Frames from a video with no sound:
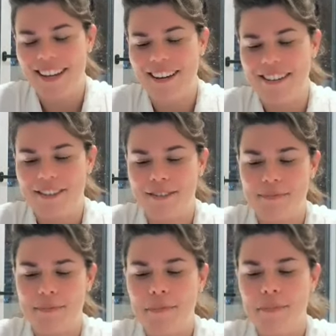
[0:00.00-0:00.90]

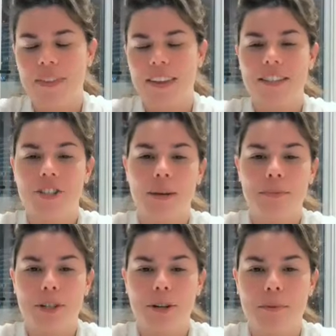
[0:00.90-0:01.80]
Awesome.
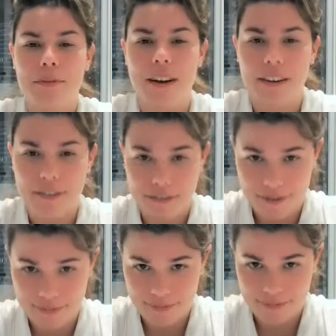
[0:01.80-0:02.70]
Chapter number five,
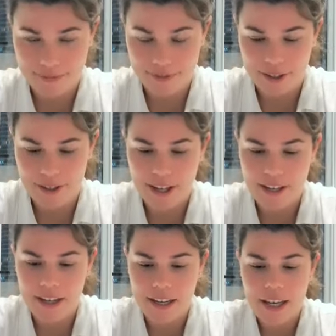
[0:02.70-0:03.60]
okay?
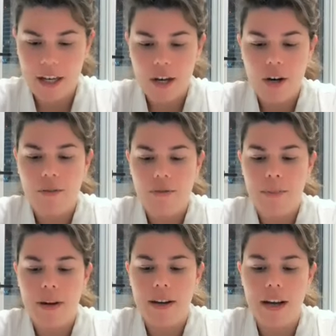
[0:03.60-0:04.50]
Hopefully
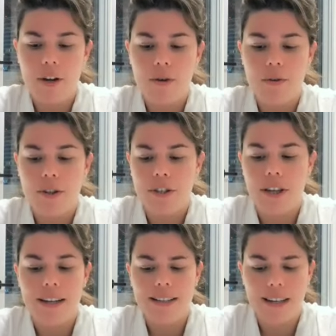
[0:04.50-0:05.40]
by now you
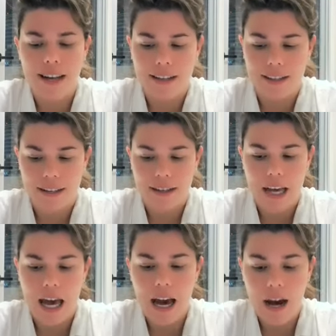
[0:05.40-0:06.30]
understand exactly
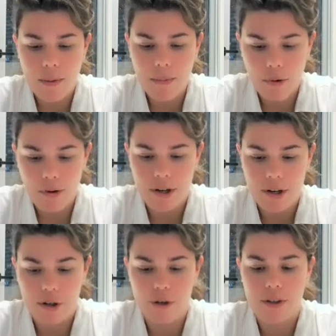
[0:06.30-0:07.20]
how important
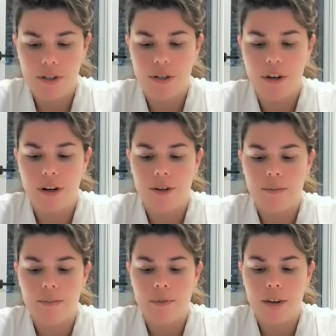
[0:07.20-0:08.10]
your choices are.
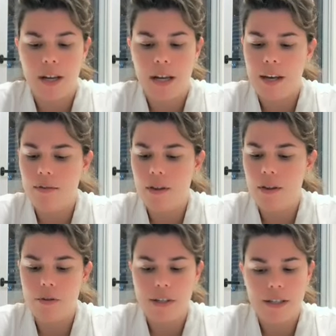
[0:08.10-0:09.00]
Even
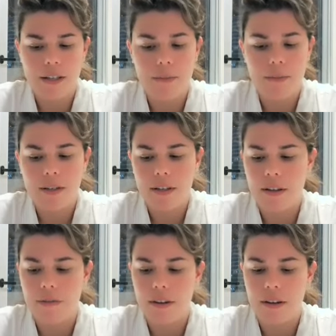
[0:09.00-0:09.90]
those that seem
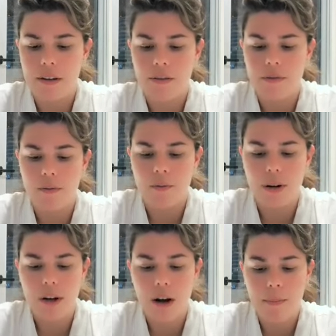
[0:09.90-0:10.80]
insignificant, when
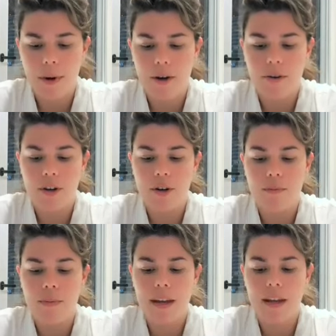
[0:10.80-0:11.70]
compounded, you
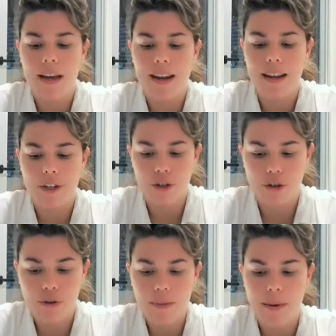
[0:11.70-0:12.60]
make an
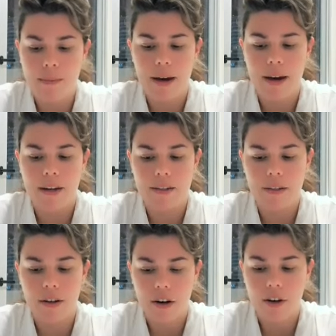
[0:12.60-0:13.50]
extreme impact
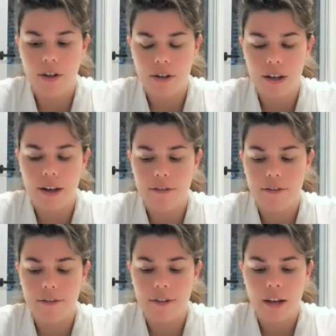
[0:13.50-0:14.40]
on your life.